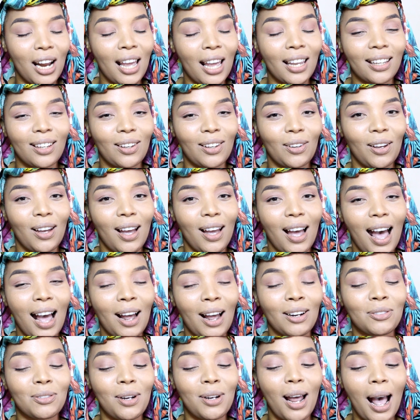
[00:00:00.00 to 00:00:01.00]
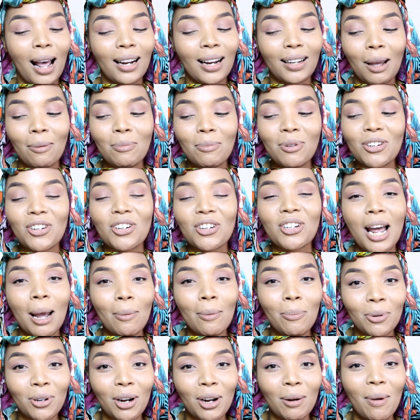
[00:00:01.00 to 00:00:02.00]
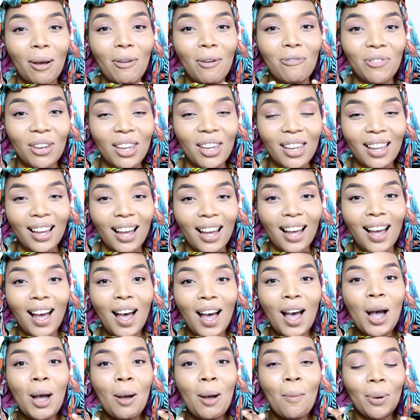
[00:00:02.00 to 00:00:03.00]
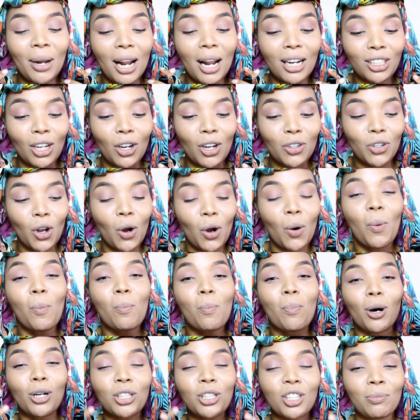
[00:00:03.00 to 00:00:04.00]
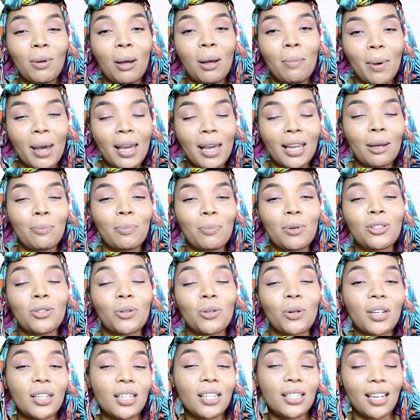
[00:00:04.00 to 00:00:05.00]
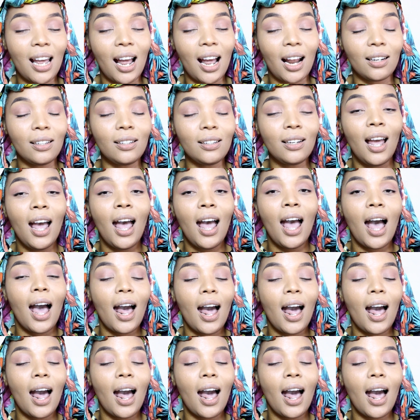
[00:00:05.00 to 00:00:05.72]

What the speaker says: Like, I'm going to try and put it on my finger, but I don't know. Most of my makeup is already done.